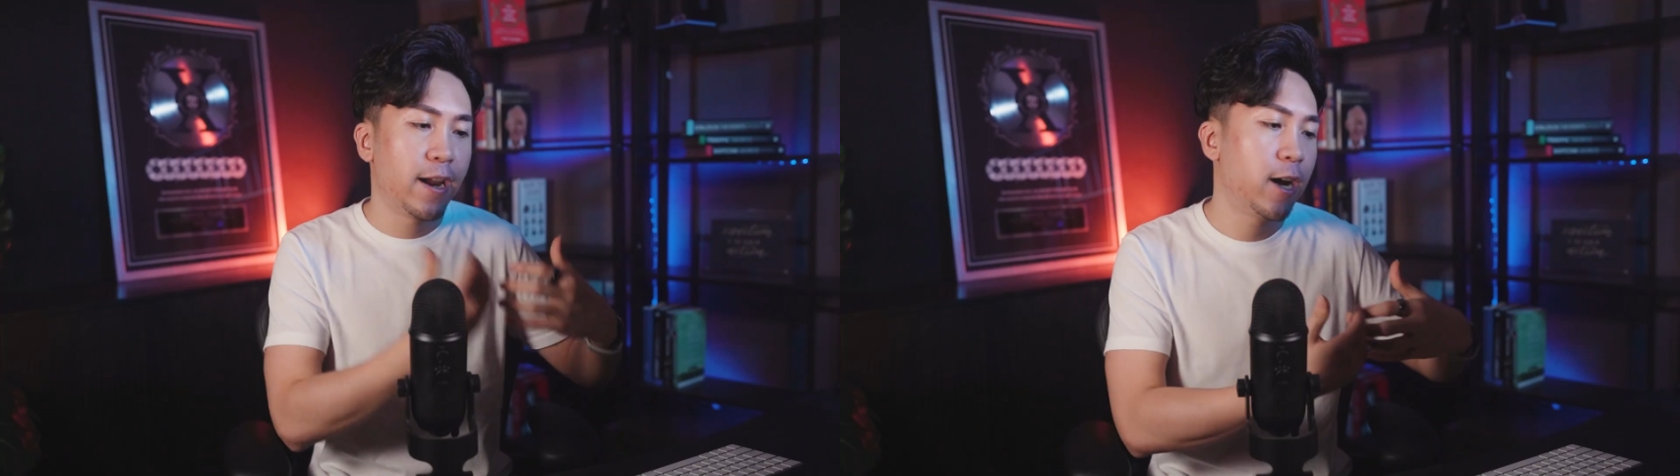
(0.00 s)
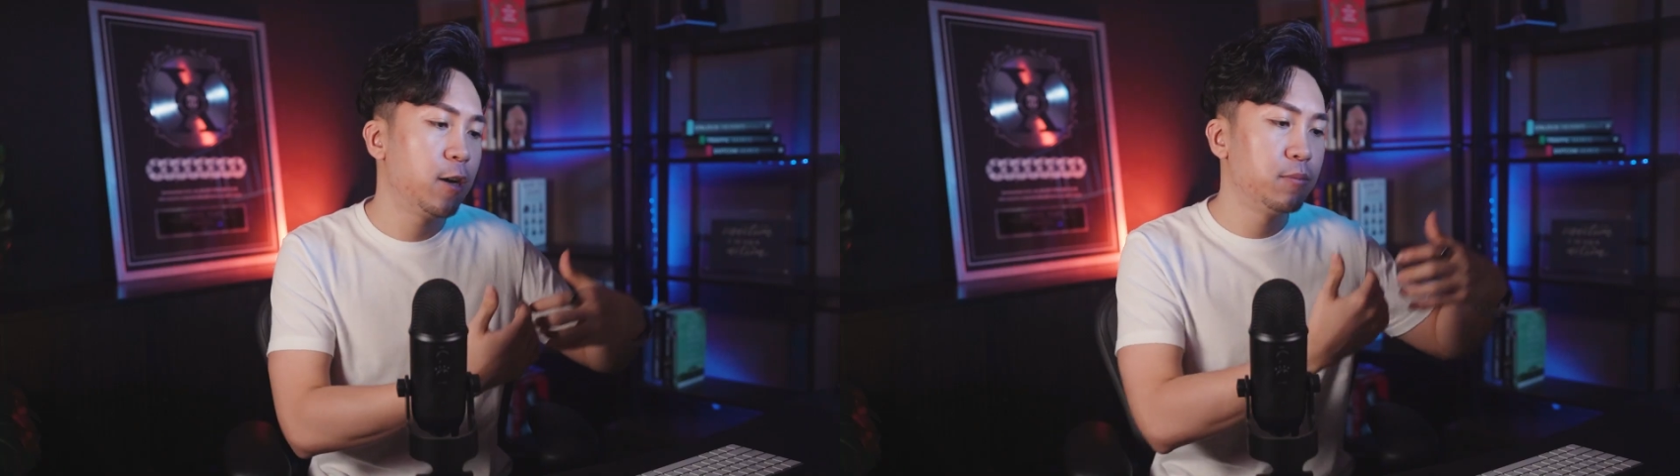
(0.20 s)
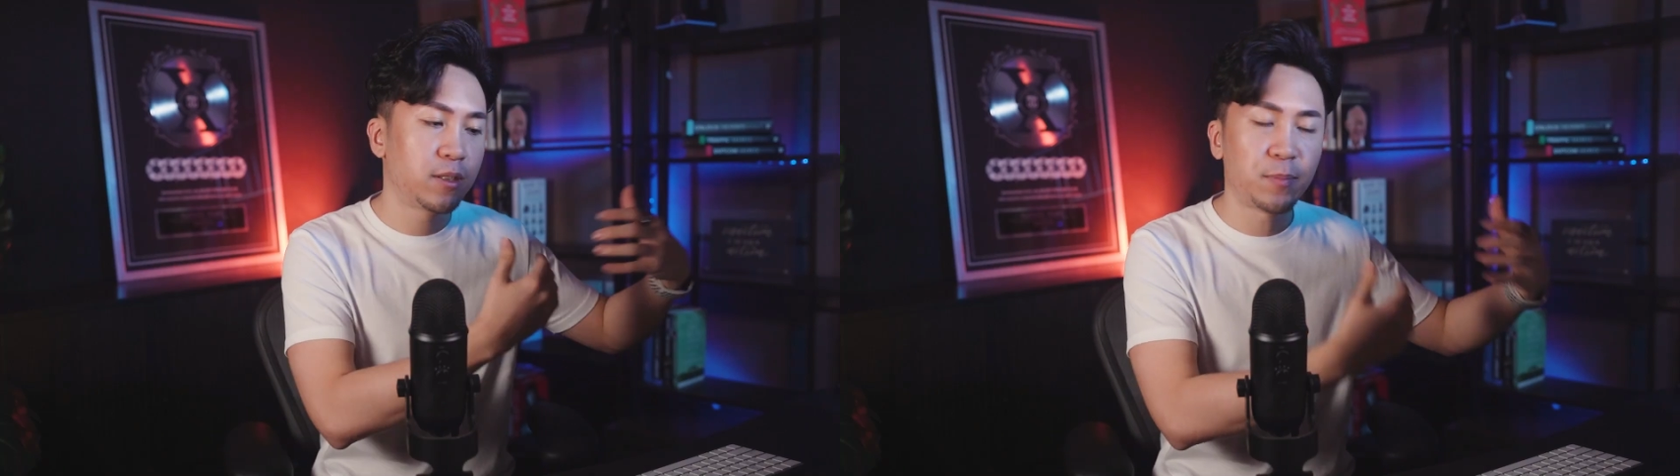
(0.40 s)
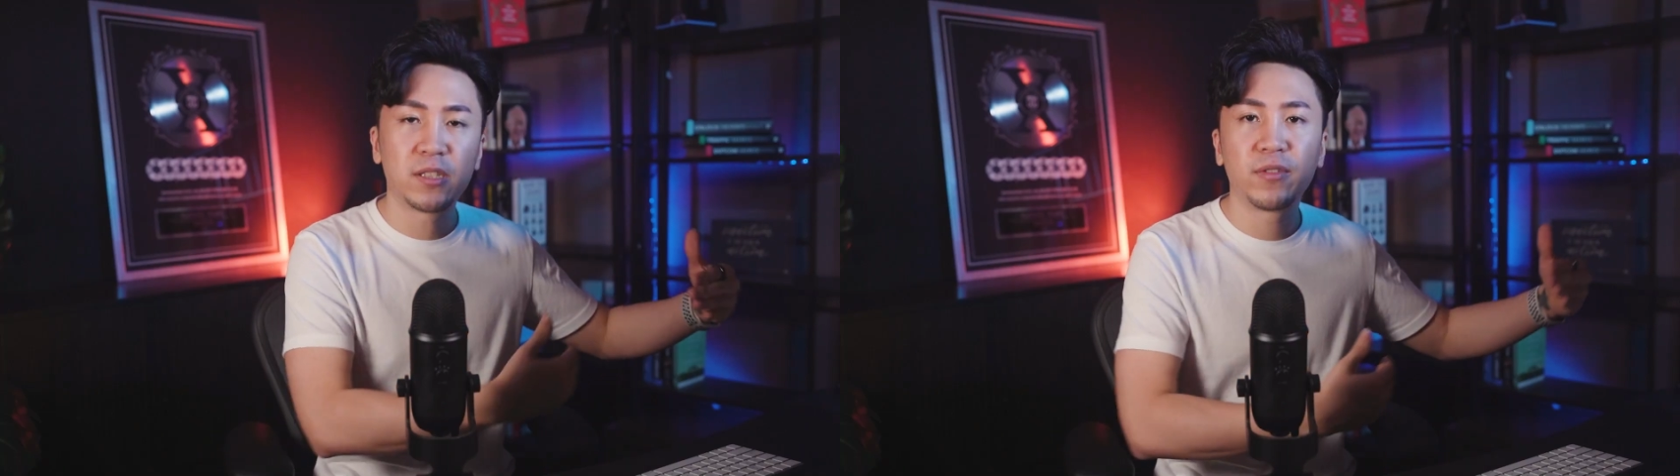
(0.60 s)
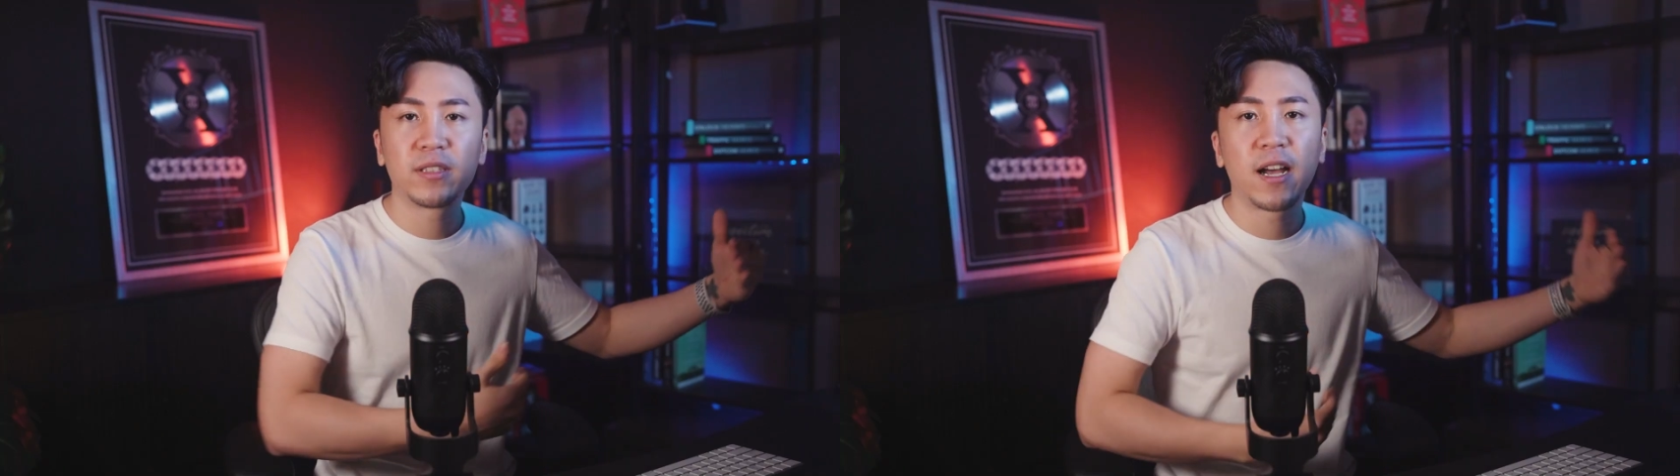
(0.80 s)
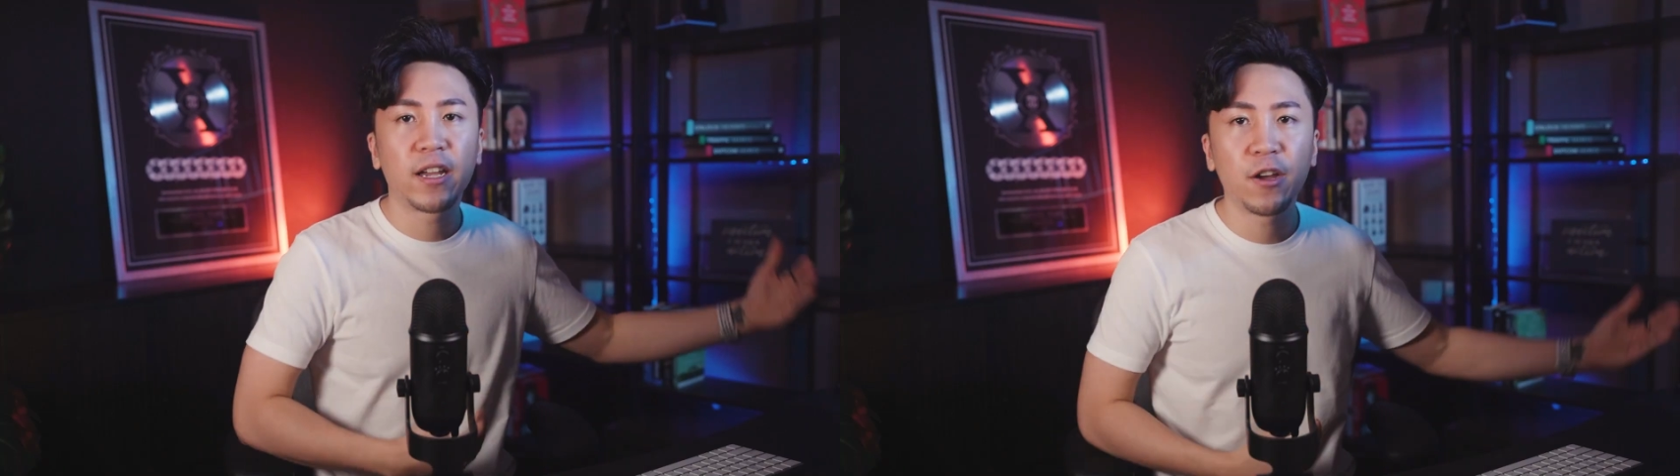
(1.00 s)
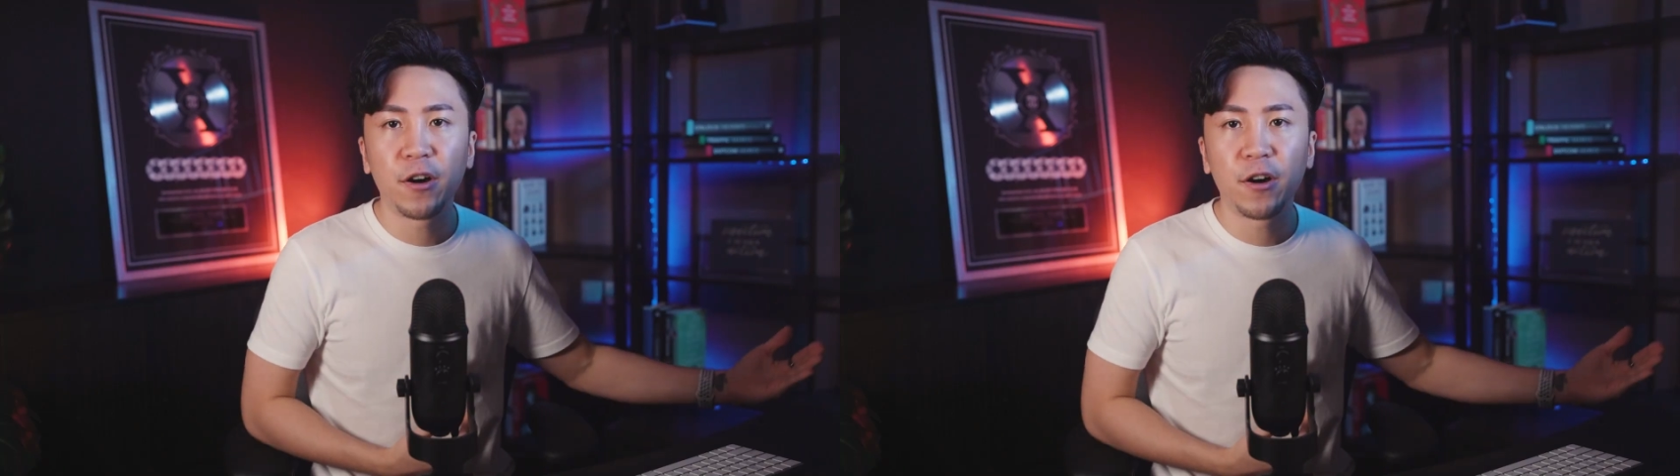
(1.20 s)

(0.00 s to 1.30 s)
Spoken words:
help specific target